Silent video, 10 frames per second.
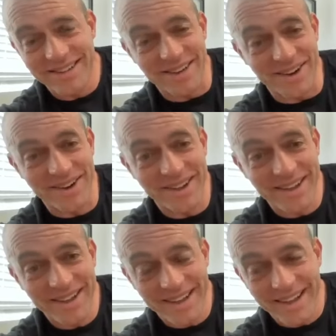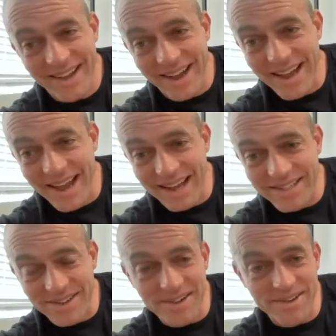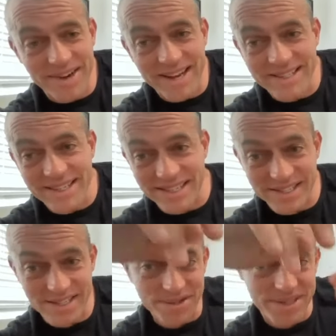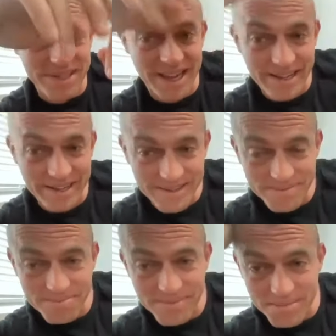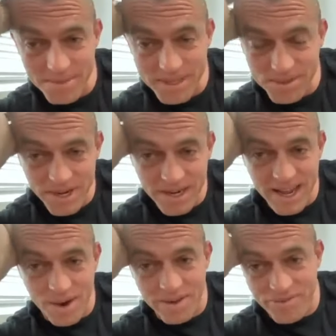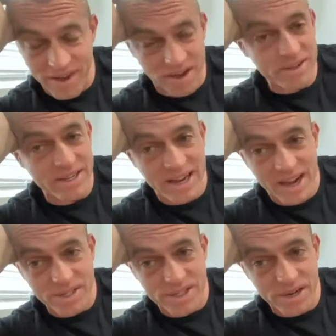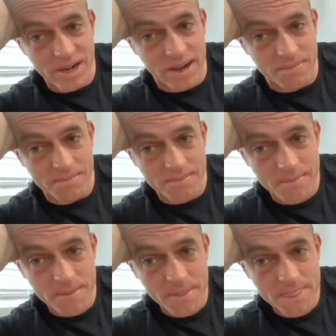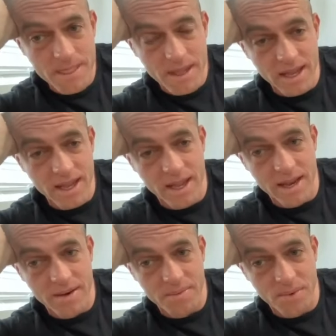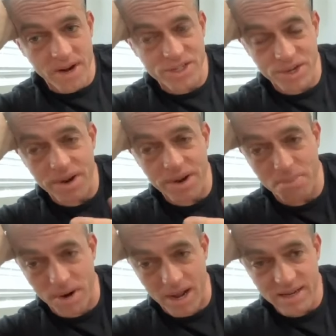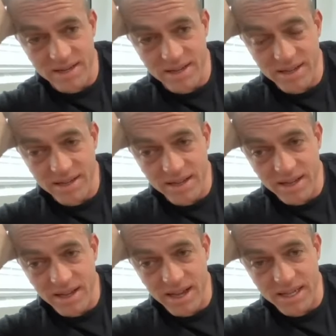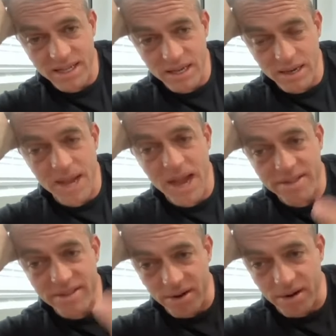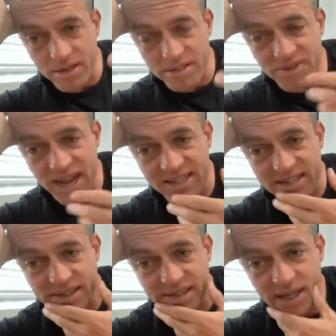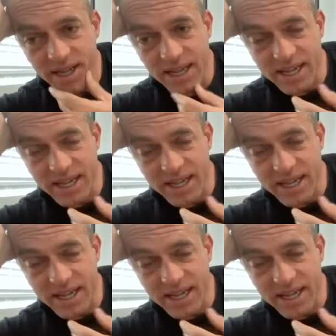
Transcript: So I, I started to learn how to disassociate between how I felt and how I showed up. And when I showed up right, I could come out of the darkness faster.